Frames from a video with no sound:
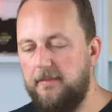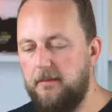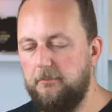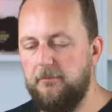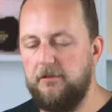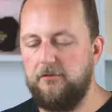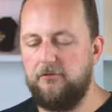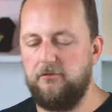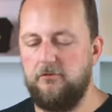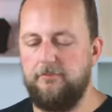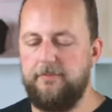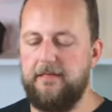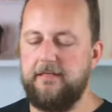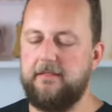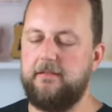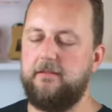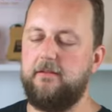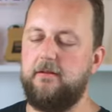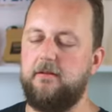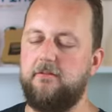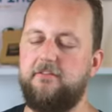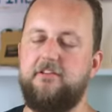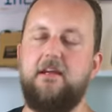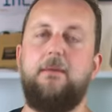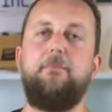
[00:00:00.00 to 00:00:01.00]
And we do make
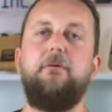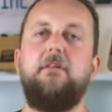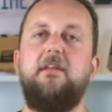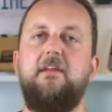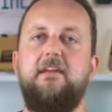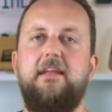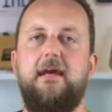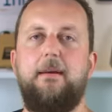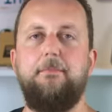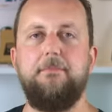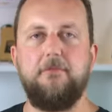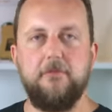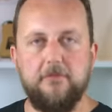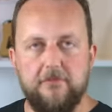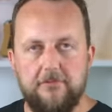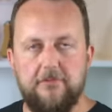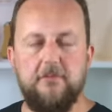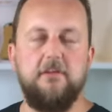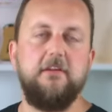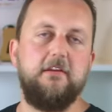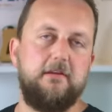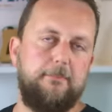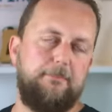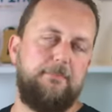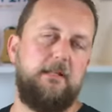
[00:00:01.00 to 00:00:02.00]
little double adapters so
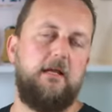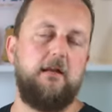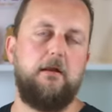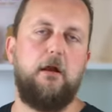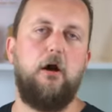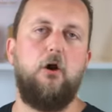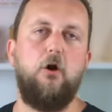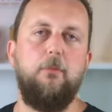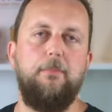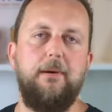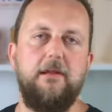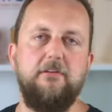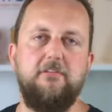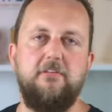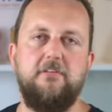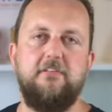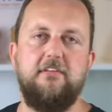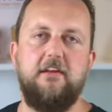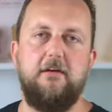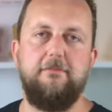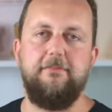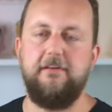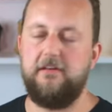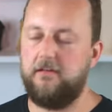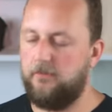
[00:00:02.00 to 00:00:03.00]
you can plug a whole bunch of
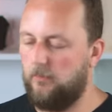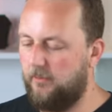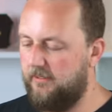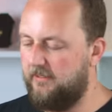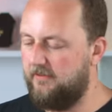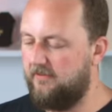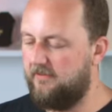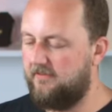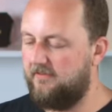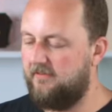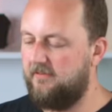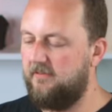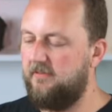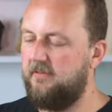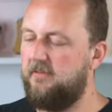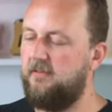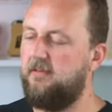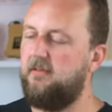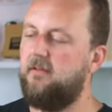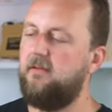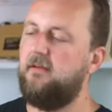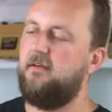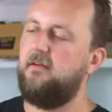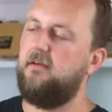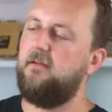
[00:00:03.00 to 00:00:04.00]
stuff in at once.
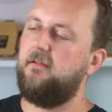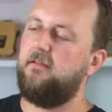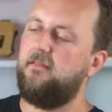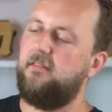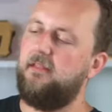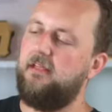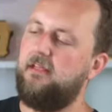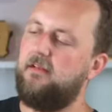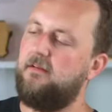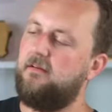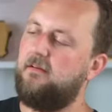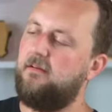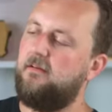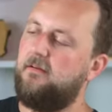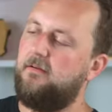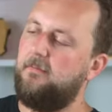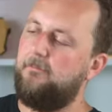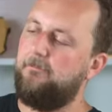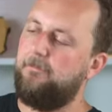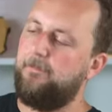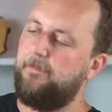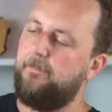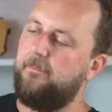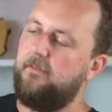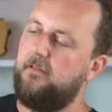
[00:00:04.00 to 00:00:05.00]
Then
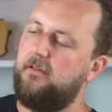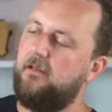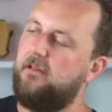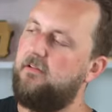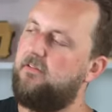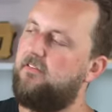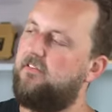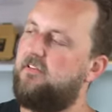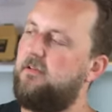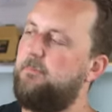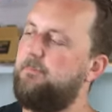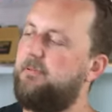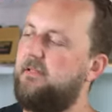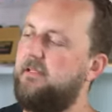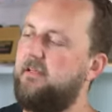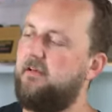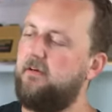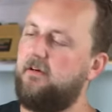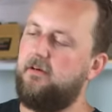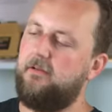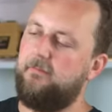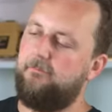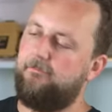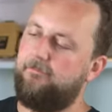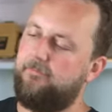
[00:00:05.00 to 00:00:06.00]
it's simply
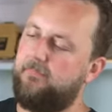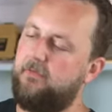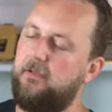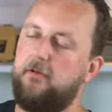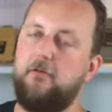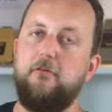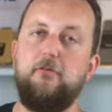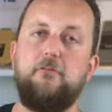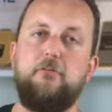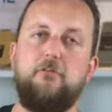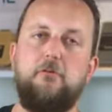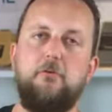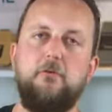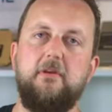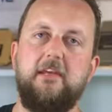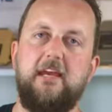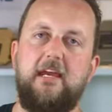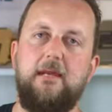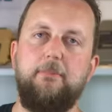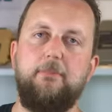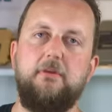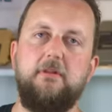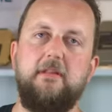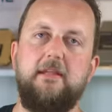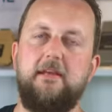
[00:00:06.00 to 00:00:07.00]
got two
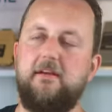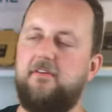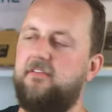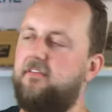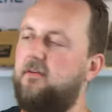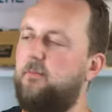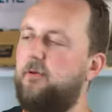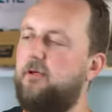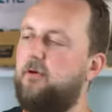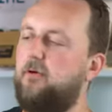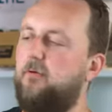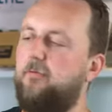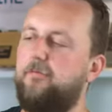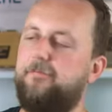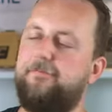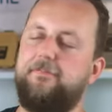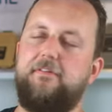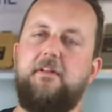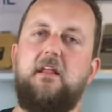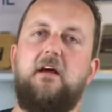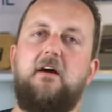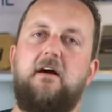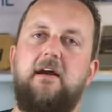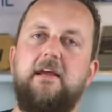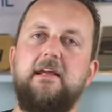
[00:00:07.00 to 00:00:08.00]
cable links that we call
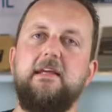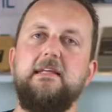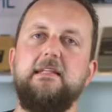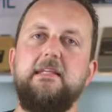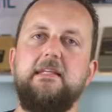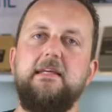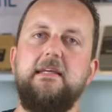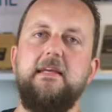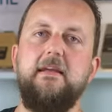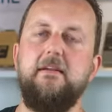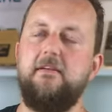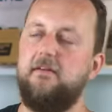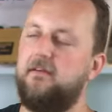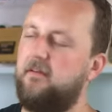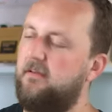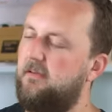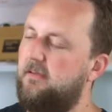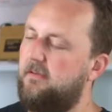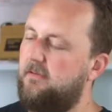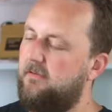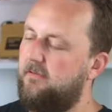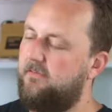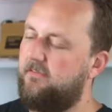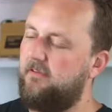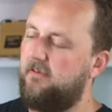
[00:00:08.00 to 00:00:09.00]
flying lead.
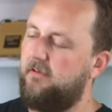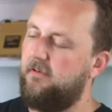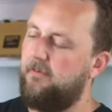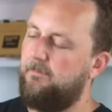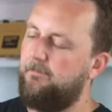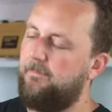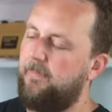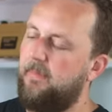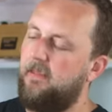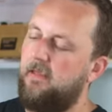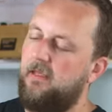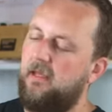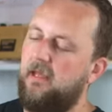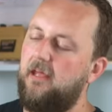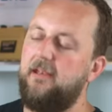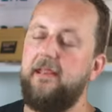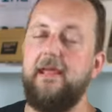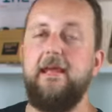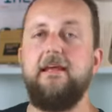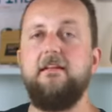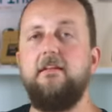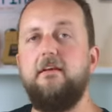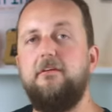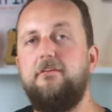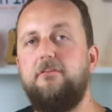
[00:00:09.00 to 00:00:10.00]
So an
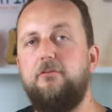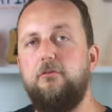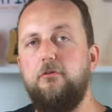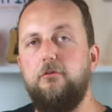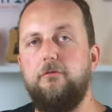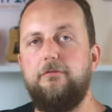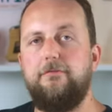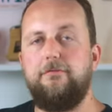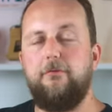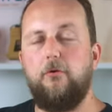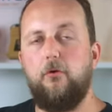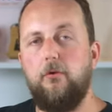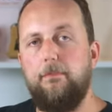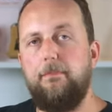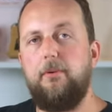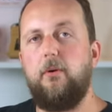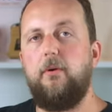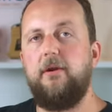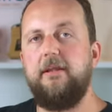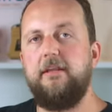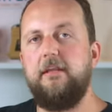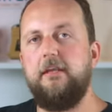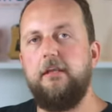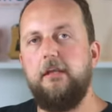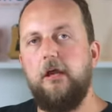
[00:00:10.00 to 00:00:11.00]
LSU
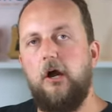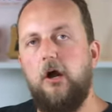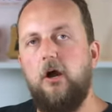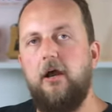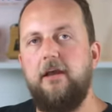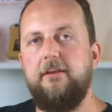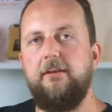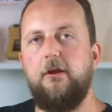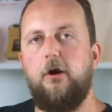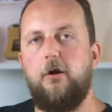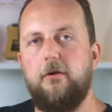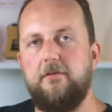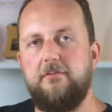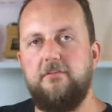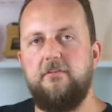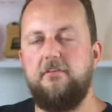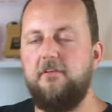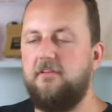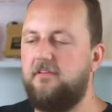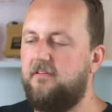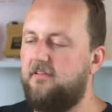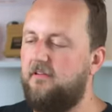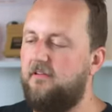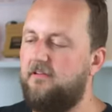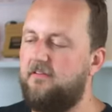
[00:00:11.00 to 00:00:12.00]
4.9
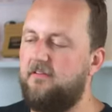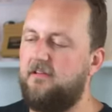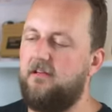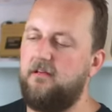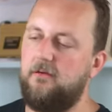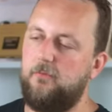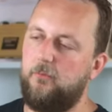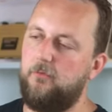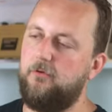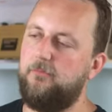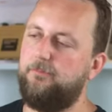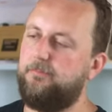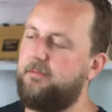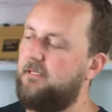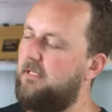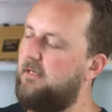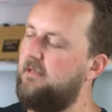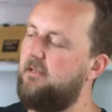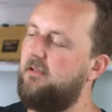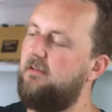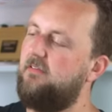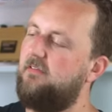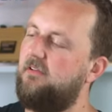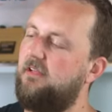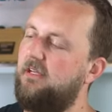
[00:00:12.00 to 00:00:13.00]
oxygen sensor would
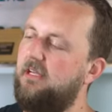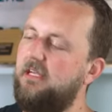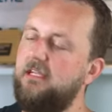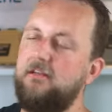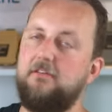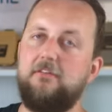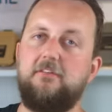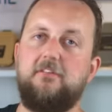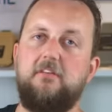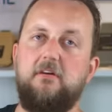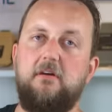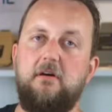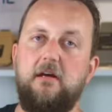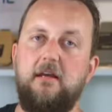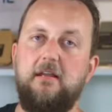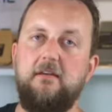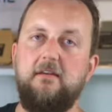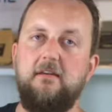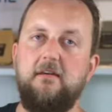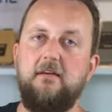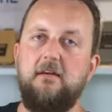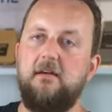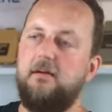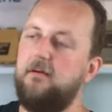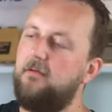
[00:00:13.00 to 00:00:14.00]
plug into each
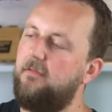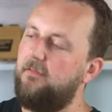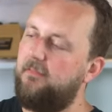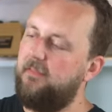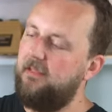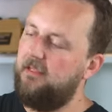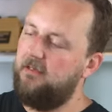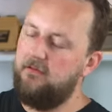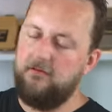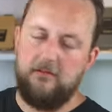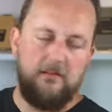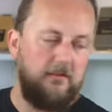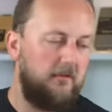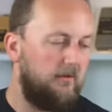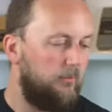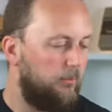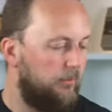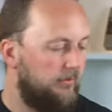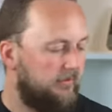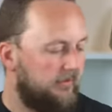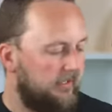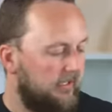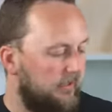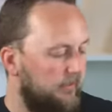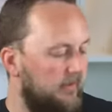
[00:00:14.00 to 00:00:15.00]
side, then
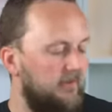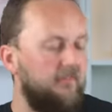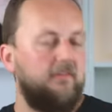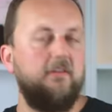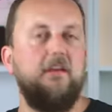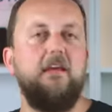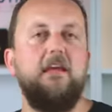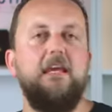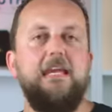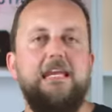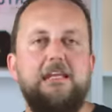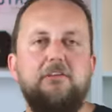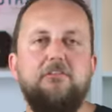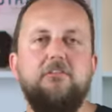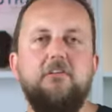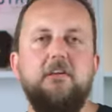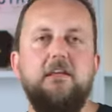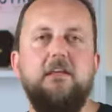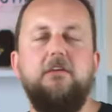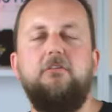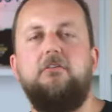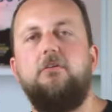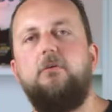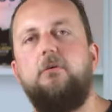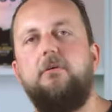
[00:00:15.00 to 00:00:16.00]
would go into each
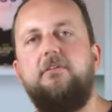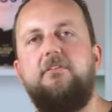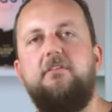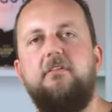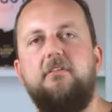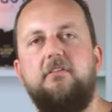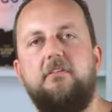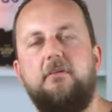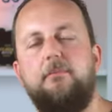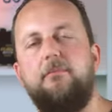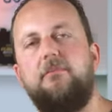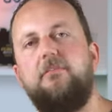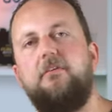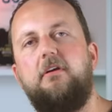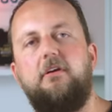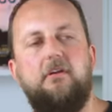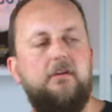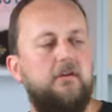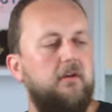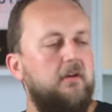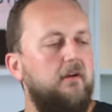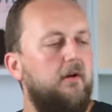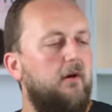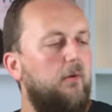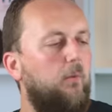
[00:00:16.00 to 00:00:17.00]
exhaust system.
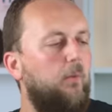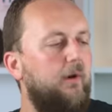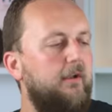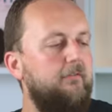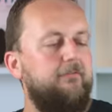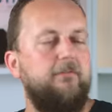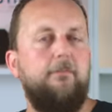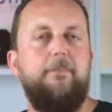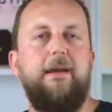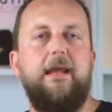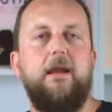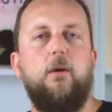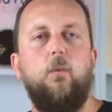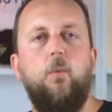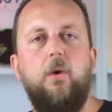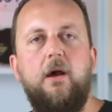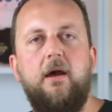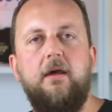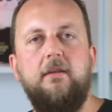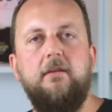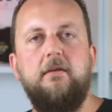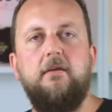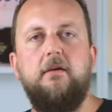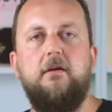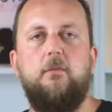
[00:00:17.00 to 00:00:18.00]
So one for bank
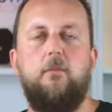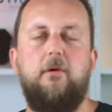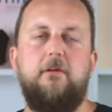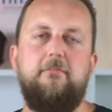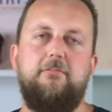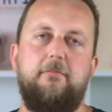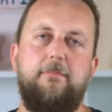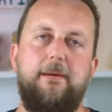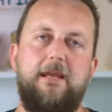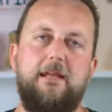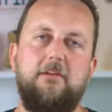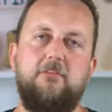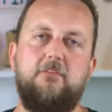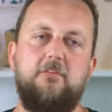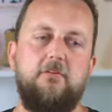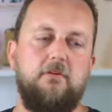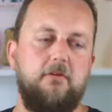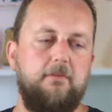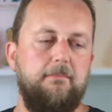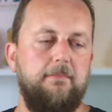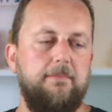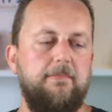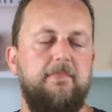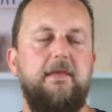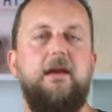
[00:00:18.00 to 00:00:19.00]
one, one for bank
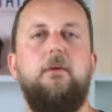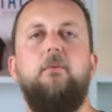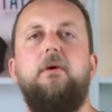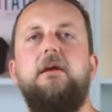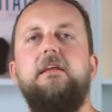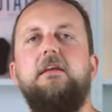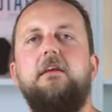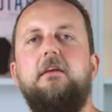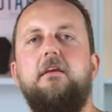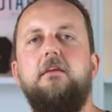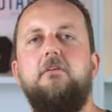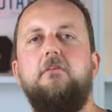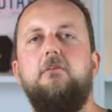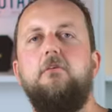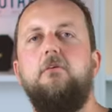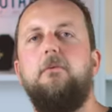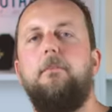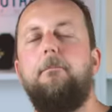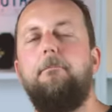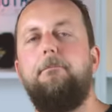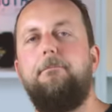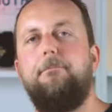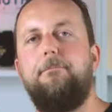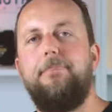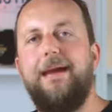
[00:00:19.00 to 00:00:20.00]
two. That way you can
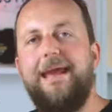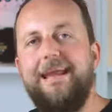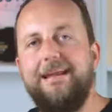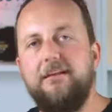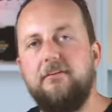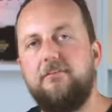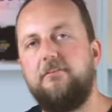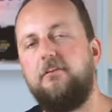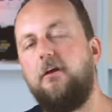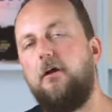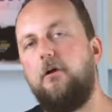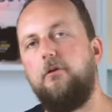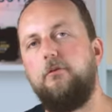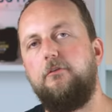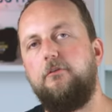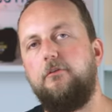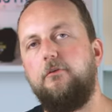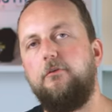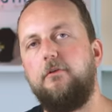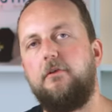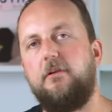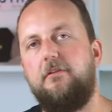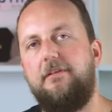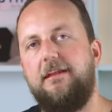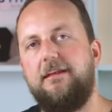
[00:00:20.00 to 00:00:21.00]
do banked
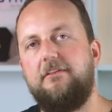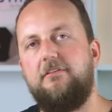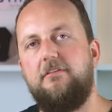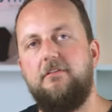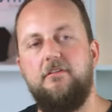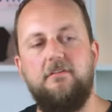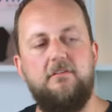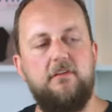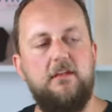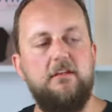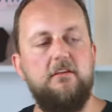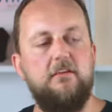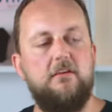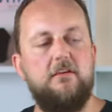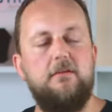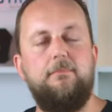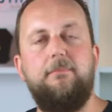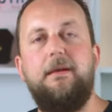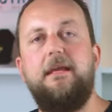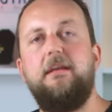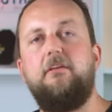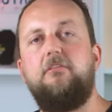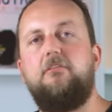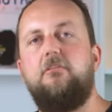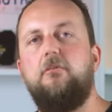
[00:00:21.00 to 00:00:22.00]
O2 corrections and you can
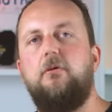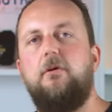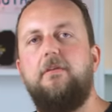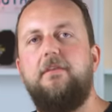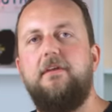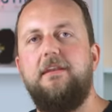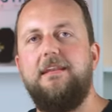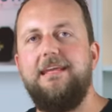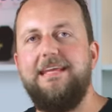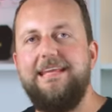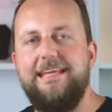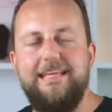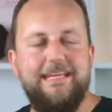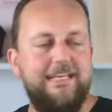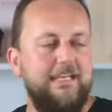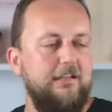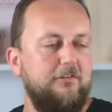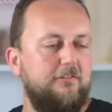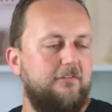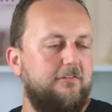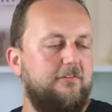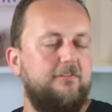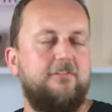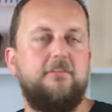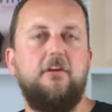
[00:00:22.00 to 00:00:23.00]
make sure that
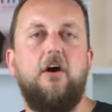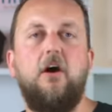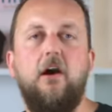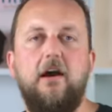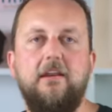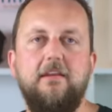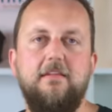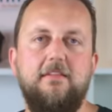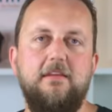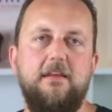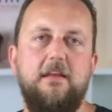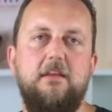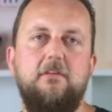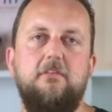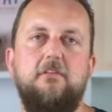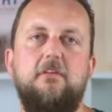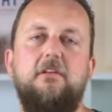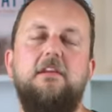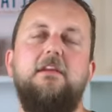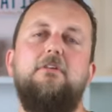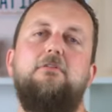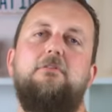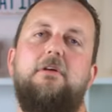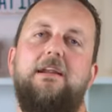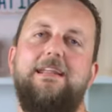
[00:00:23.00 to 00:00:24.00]
each side of the
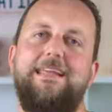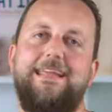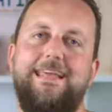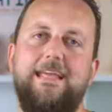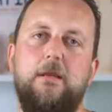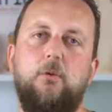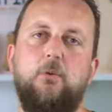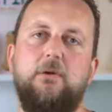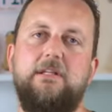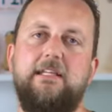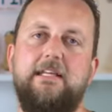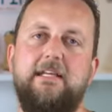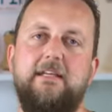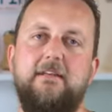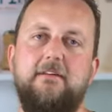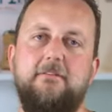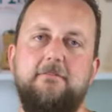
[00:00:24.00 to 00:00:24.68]
engine is running equally.